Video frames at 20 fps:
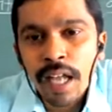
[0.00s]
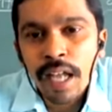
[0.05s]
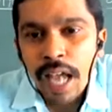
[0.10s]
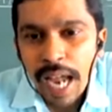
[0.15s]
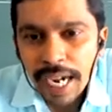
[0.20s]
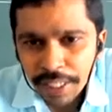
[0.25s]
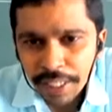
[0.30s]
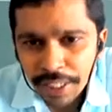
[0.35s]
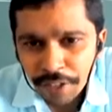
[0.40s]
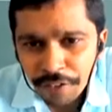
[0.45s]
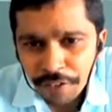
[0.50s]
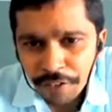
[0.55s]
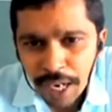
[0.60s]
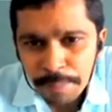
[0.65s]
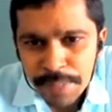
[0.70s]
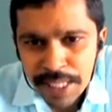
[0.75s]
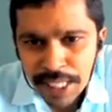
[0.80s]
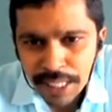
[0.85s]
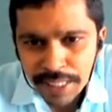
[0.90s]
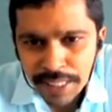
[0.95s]
And if you
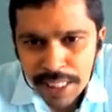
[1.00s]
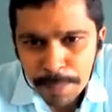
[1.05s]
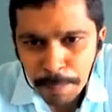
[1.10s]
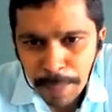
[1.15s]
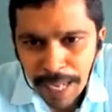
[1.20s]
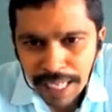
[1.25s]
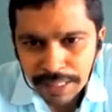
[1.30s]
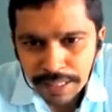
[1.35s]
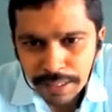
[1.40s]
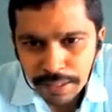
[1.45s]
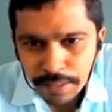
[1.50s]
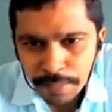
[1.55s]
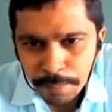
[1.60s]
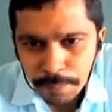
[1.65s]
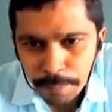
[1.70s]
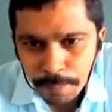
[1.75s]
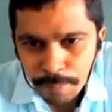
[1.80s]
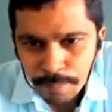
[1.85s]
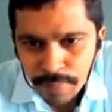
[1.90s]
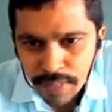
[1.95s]
observe this path,
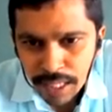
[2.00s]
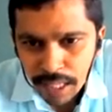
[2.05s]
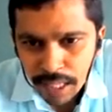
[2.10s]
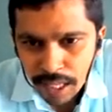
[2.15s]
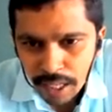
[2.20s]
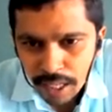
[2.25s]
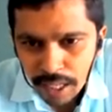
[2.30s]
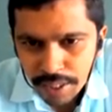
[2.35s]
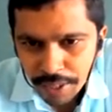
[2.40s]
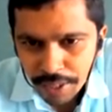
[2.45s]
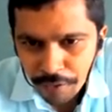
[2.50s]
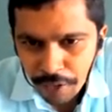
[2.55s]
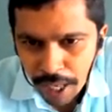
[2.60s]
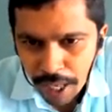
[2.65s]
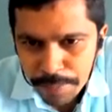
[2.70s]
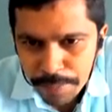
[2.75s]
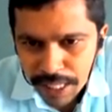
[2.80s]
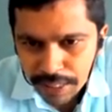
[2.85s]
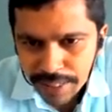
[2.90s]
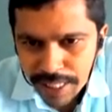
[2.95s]
if you
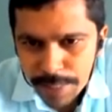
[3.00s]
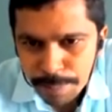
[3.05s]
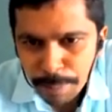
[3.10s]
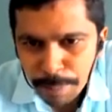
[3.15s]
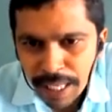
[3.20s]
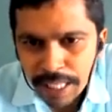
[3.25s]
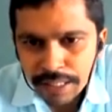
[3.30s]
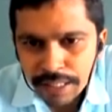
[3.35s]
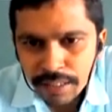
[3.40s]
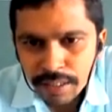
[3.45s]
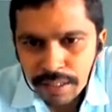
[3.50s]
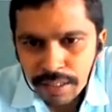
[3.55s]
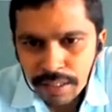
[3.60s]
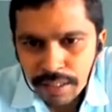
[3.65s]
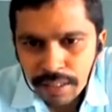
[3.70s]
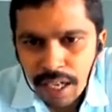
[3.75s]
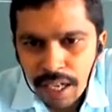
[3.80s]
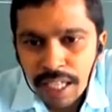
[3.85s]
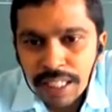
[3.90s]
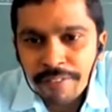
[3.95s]
observe this path
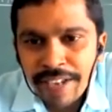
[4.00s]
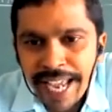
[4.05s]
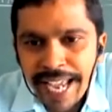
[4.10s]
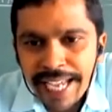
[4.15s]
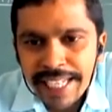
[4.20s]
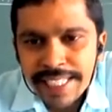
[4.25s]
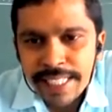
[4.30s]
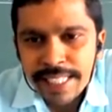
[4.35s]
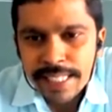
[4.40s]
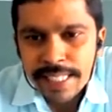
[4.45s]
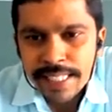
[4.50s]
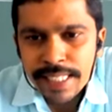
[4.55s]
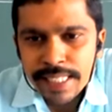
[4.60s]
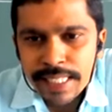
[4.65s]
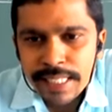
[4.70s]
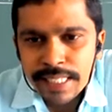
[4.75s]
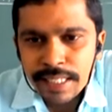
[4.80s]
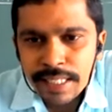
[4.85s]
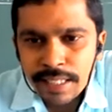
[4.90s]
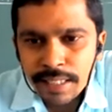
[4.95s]
on the
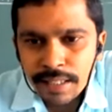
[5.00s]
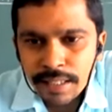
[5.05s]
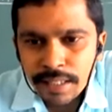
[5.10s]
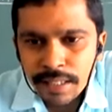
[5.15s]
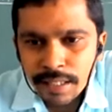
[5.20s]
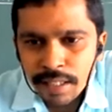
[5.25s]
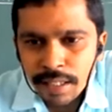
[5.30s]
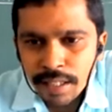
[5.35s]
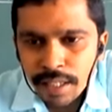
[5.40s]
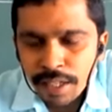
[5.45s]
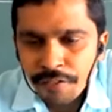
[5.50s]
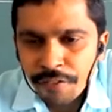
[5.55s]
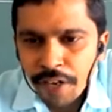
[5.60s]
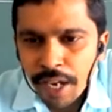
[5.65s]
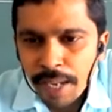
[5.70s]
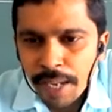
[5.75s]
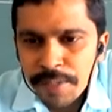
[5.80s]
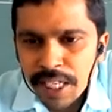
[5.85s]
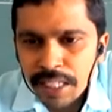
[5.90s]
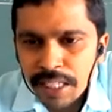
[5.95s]
y-axis, if you
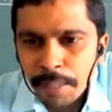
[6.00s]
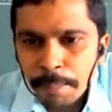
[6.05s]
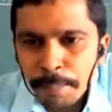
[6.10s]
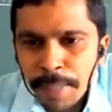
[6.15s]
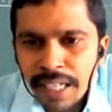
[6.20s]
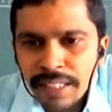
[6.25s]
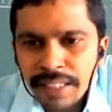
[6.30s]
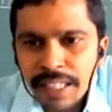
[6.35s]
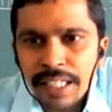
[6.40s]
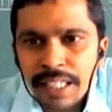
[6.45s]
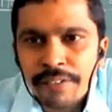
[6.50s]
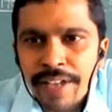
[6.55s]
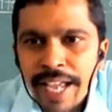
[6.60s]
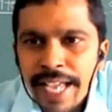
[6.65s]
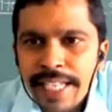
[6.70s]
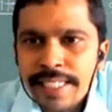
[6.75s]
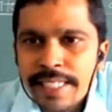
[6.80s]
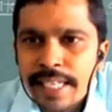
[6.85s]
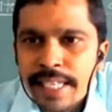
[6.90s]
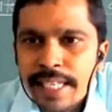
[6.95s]
observe the path on the
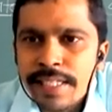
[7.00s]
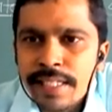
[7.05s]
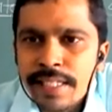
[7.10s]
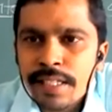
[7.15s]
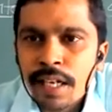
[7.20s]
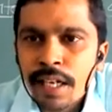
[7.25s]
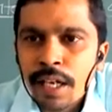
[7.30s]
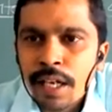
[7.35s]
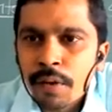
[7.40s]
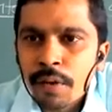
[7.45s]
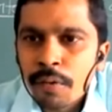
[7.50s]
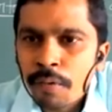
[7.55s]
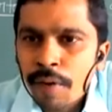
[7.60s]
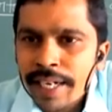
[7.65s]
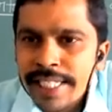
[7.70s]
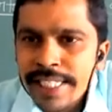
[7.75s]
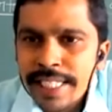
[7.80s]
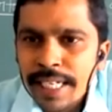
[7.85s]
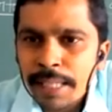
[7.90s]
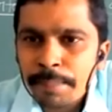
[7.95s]
y-axis,
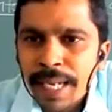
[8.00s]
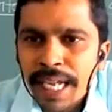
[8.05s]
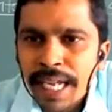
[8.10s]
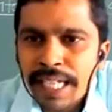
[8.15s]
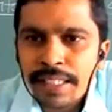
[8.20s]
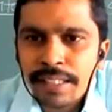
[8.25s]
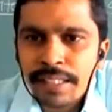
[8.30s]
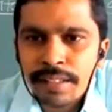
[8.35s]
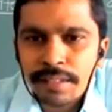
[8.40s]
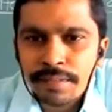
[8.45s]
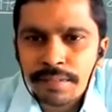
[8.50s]
what is that path?